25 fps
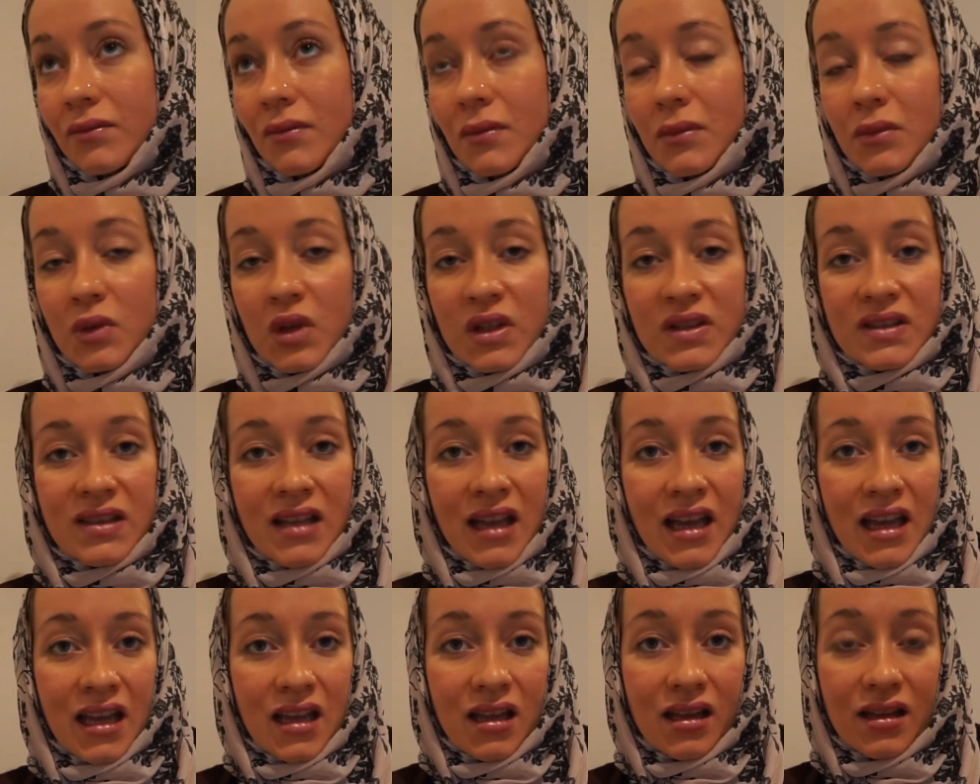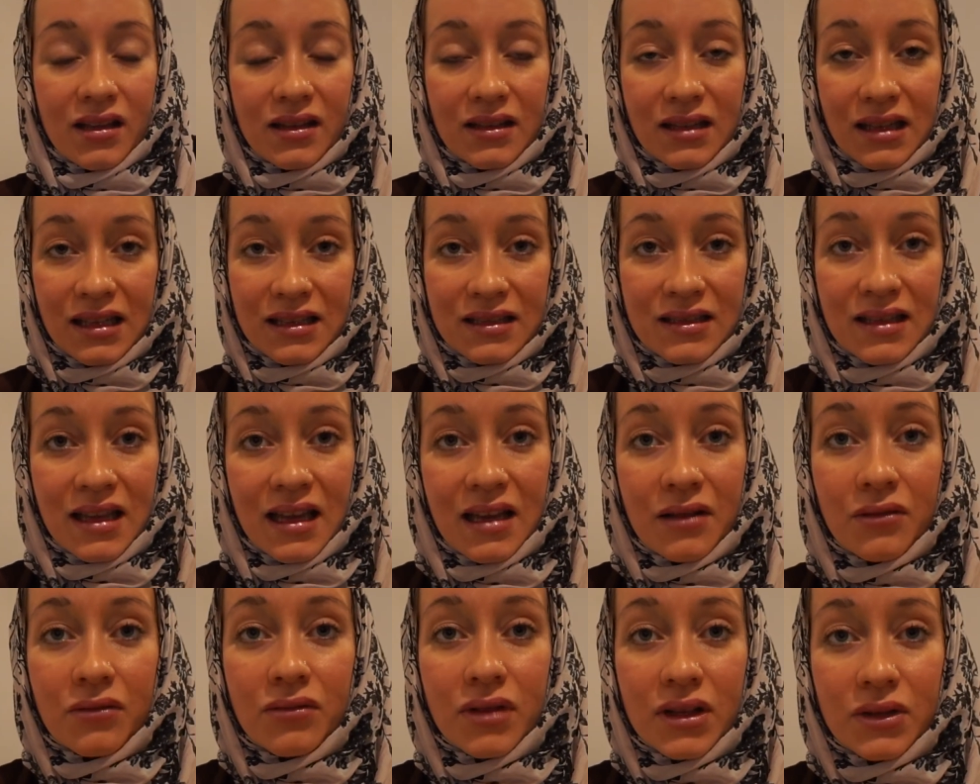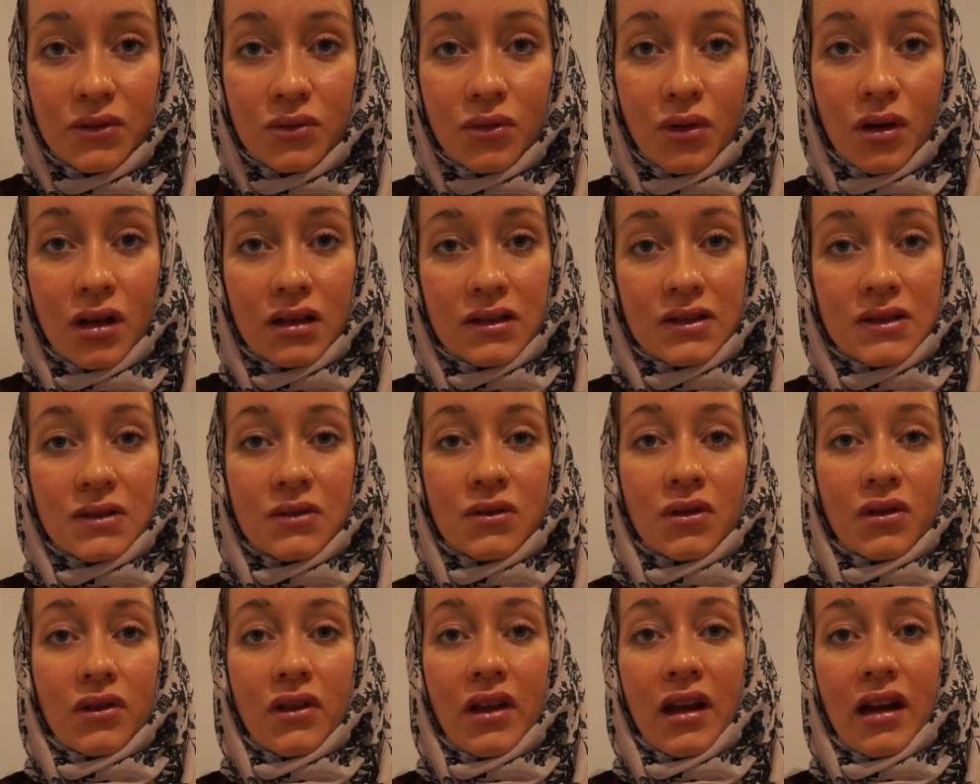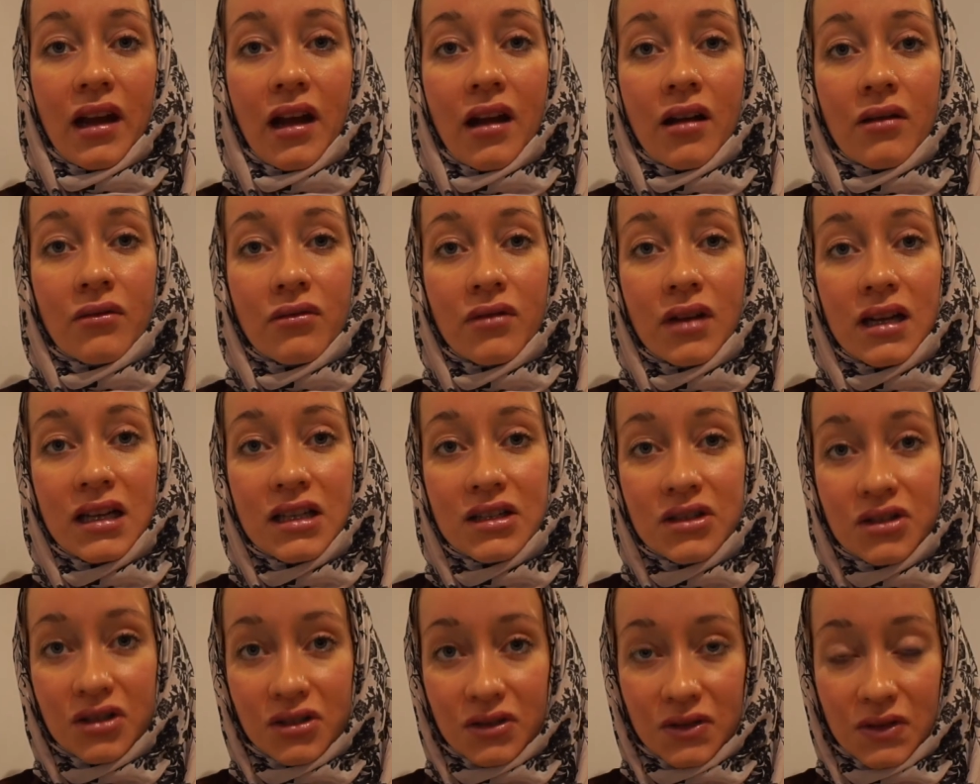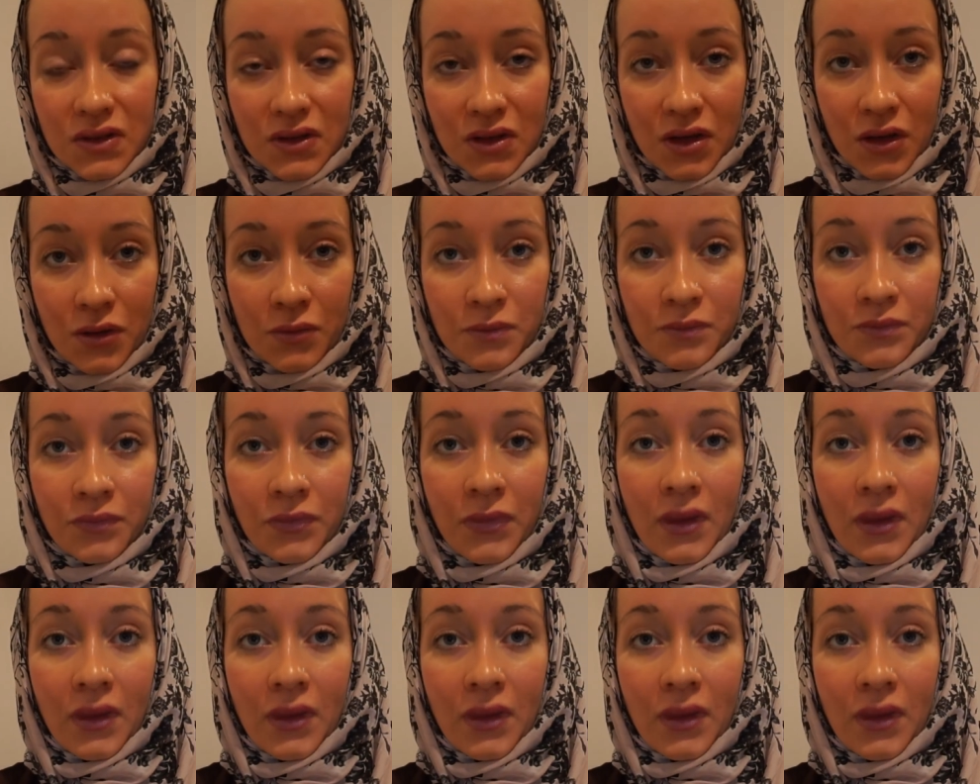let's say rituals, you know, that are religious, you know,